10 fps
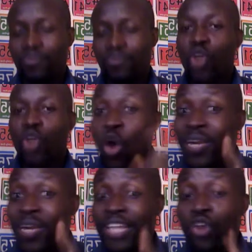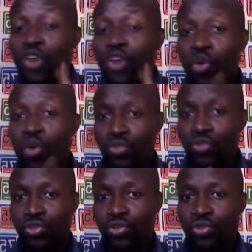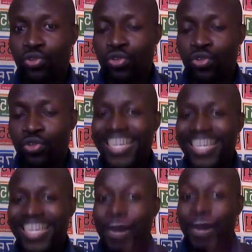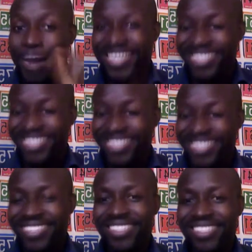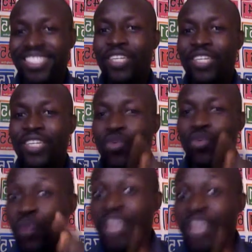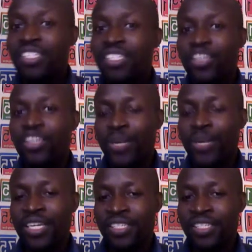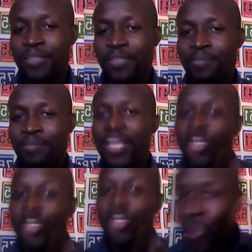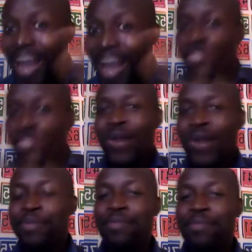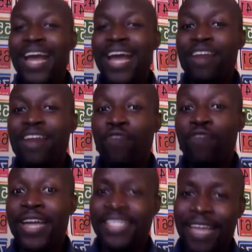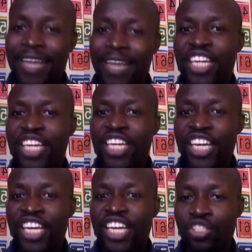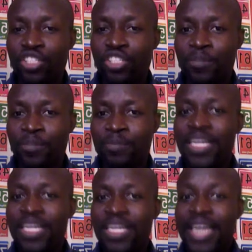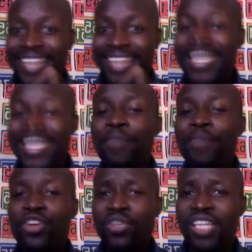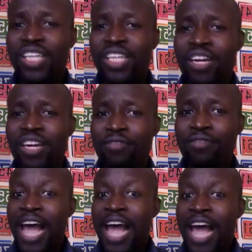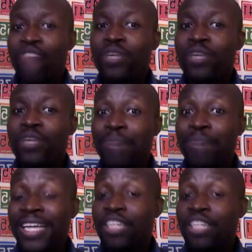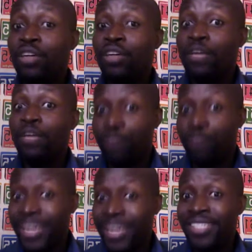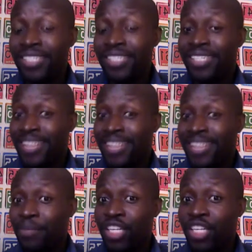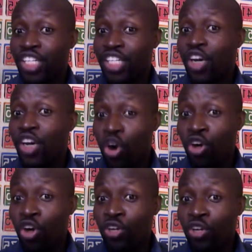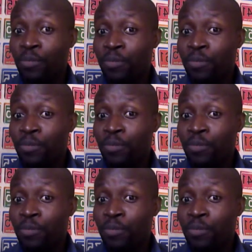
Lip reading: Only those that persist wins the race. So as you are preparing for examination, examine yourself. Are you depending on a friend in the examination hall?